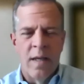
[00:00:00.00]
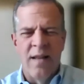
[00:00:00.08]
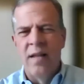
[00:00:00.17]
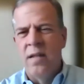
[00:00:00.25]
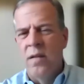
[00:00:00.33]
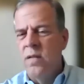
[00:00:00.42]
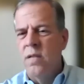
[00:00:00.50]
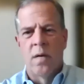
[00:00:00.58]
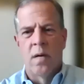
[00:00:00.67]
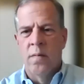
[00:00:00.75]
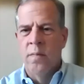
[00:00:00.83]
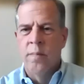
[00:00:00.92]
I like to use the
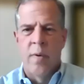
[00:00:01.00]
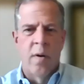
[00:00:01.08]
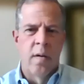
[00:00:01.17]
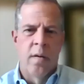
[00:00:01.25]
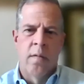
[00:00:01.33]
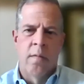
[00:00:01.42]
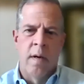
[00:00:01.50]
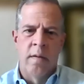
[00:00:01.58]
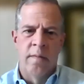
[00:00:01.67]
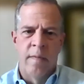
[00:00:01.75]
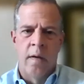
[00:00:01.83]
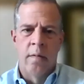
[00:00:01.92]
term partner rather
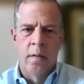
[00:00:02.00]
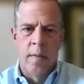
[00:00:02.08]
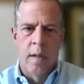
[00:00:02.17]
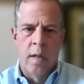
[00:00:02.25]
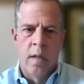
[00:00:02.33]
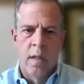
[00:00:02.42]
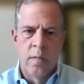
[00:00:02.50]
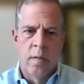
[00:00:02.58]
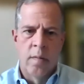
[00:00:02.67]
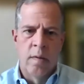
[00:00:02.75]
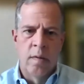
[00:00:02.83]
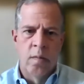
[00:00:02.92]
than vendor, to be honest with
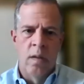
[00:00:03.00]
you, because